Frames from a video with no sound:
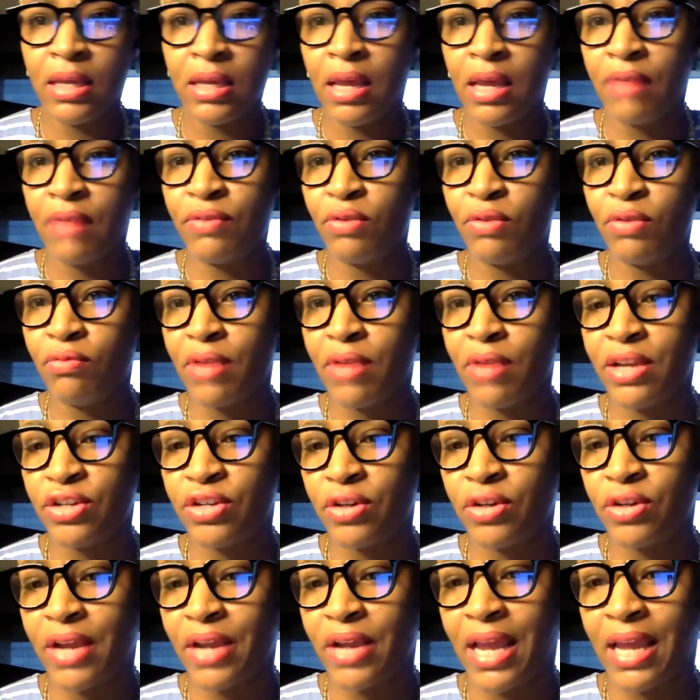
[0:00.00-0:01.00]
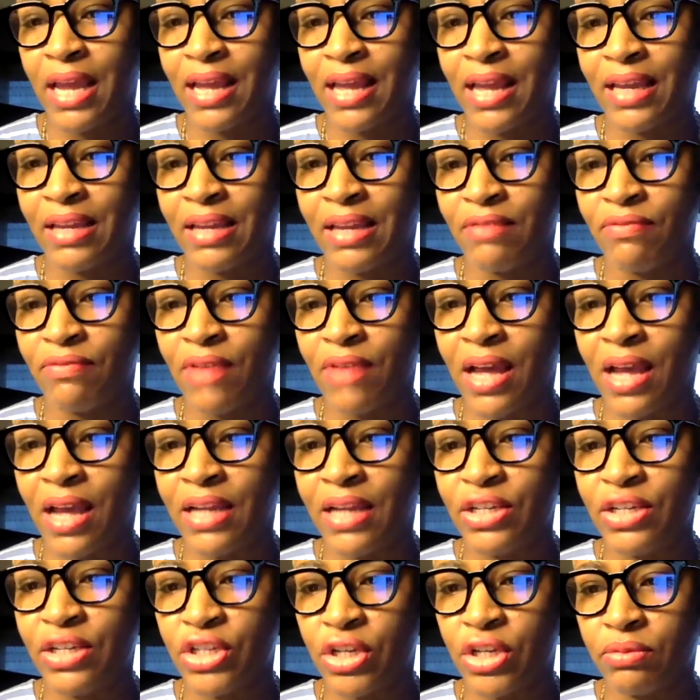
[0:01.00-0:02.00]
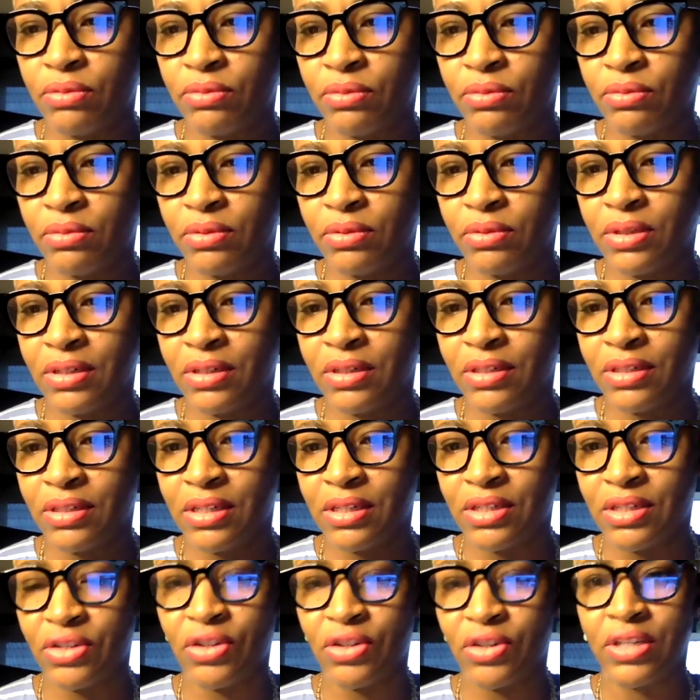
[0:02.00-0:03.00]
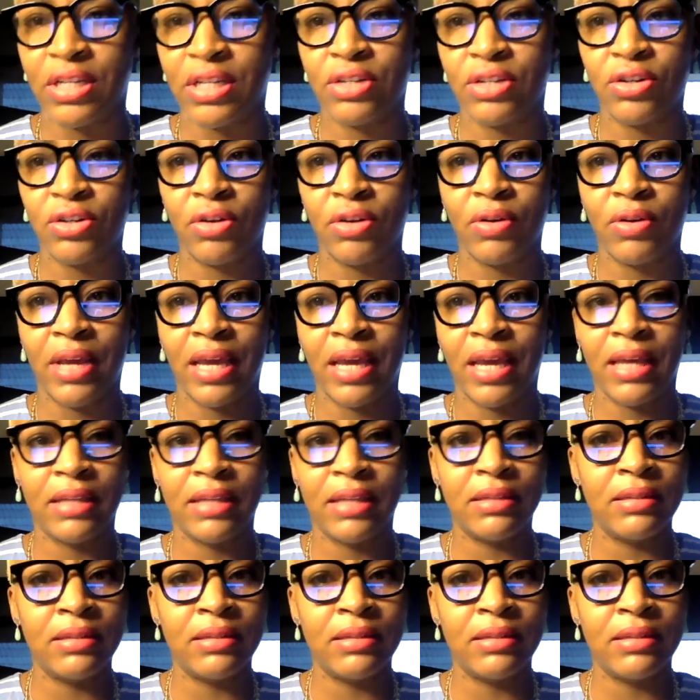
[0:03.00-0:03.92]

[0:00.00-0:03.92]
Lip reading: If you raise your hand, I can find you, just your digital hand.